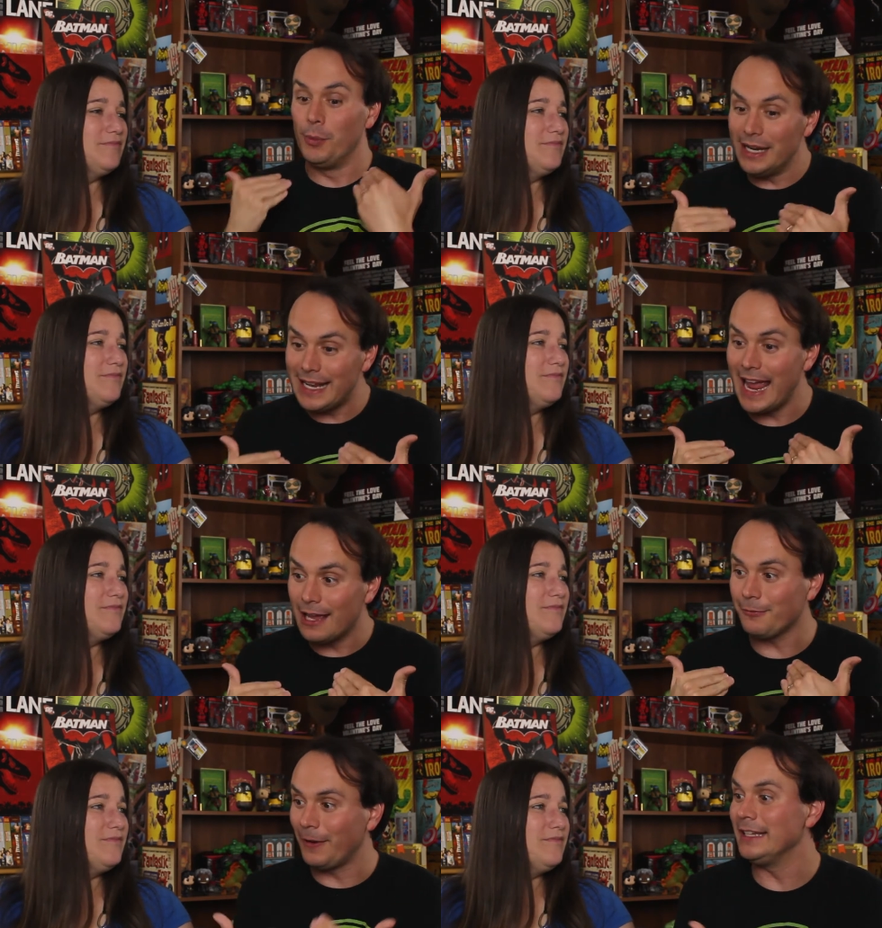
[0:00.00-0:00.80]
Speaker 1: we
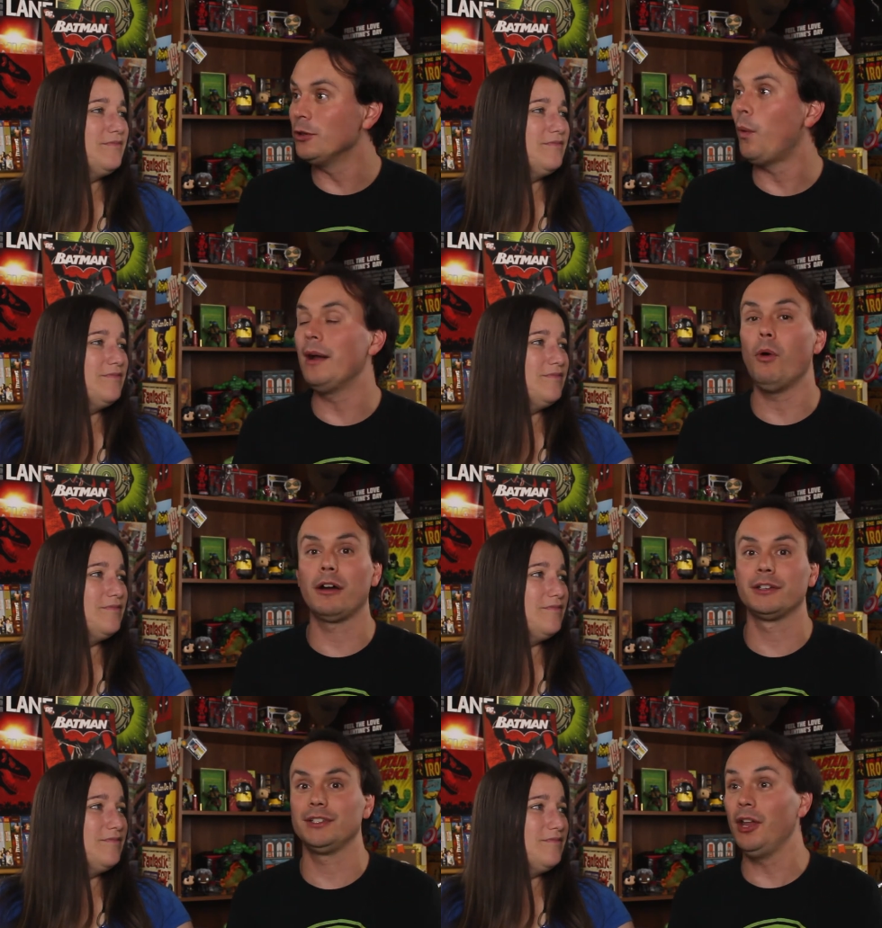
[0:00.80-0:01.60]
can't fight the White
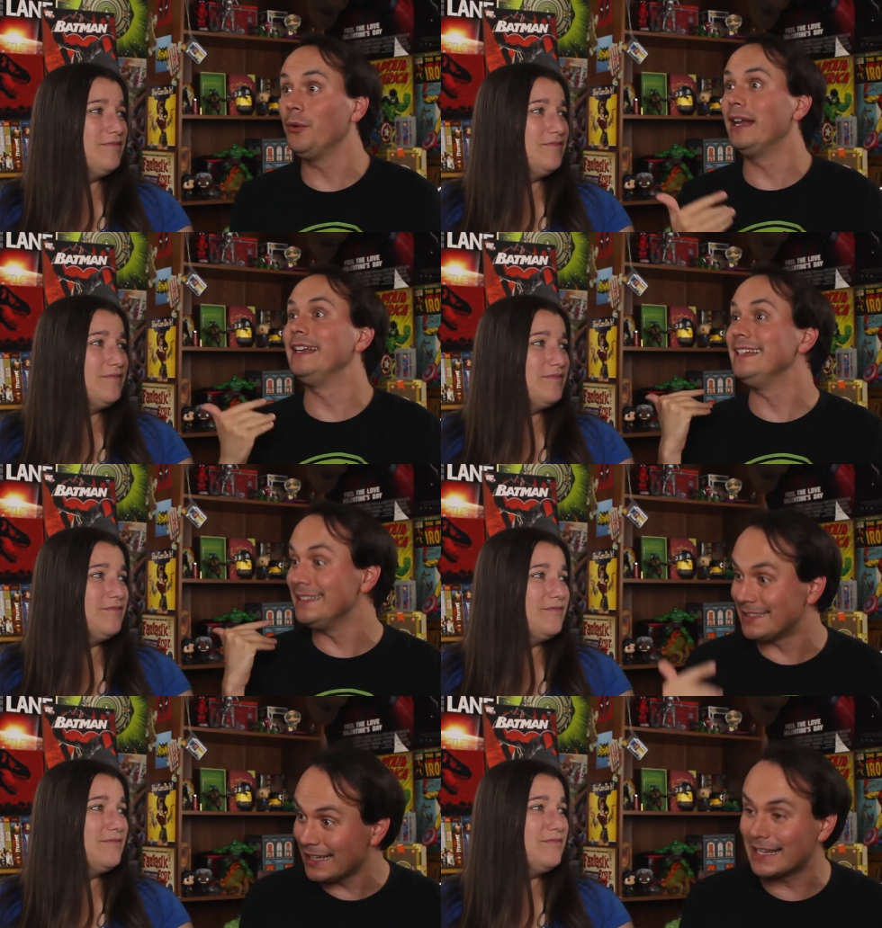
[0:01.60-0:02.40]
Walkers alone." And he
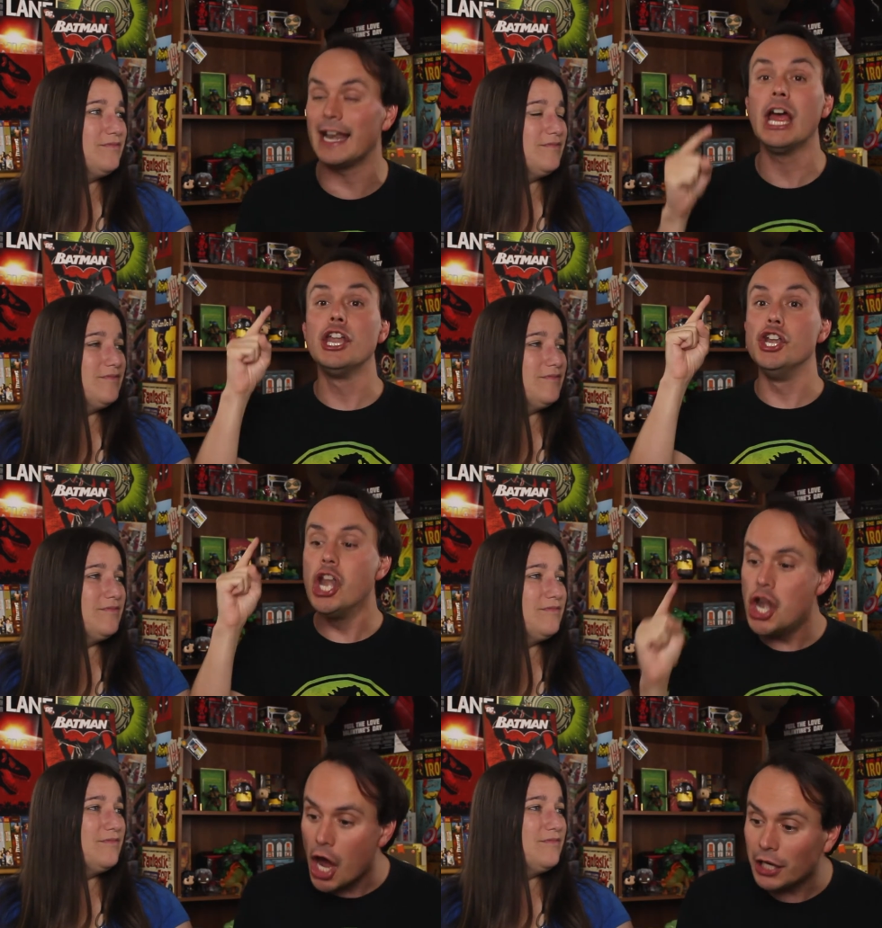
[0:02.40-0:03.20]
said that
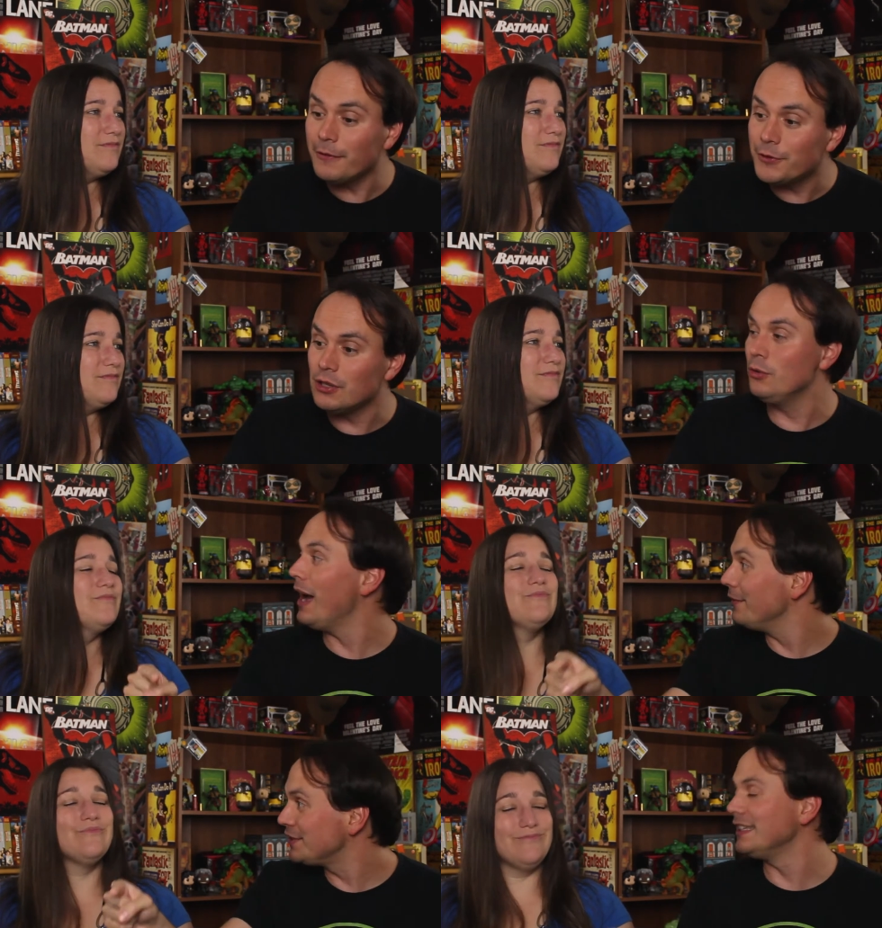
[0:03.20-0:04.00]
none of you
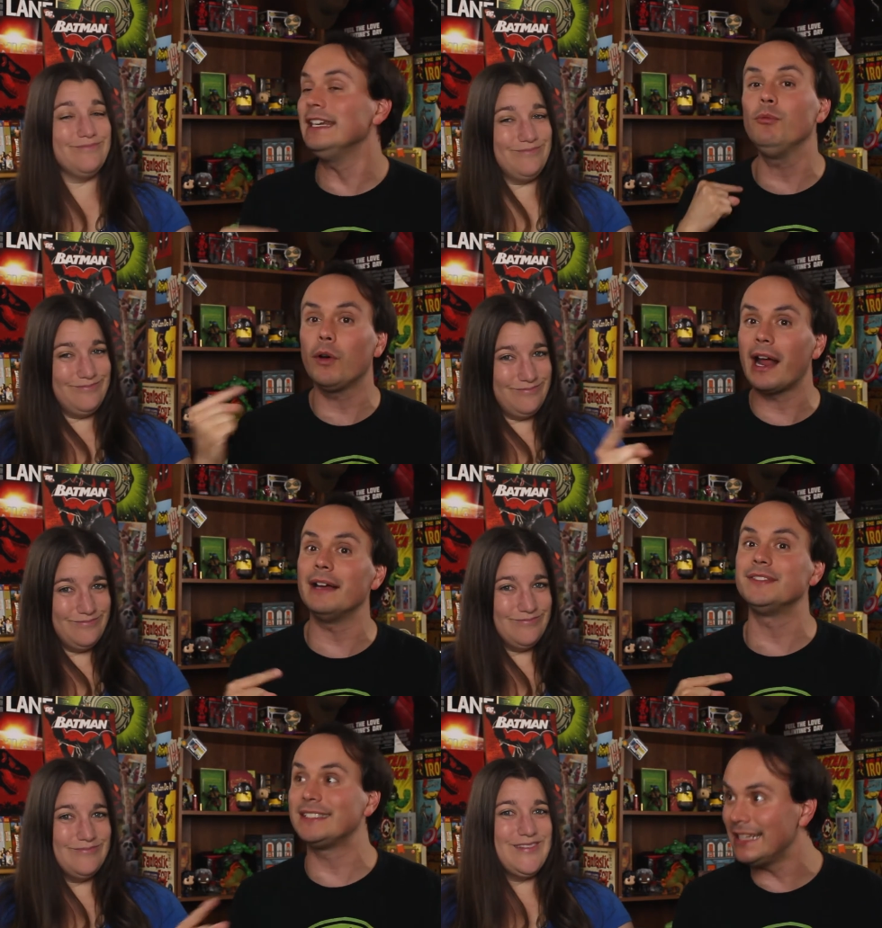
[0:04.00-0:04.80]
have seen what
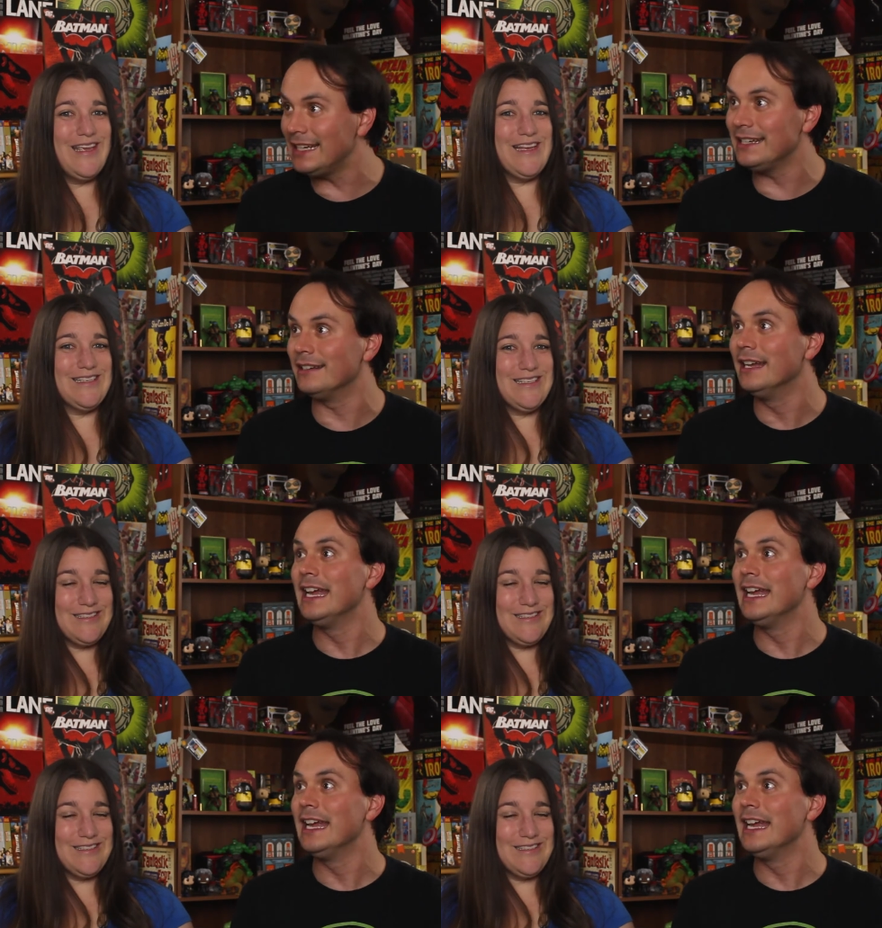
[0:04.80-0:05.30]
I've seen. Yes.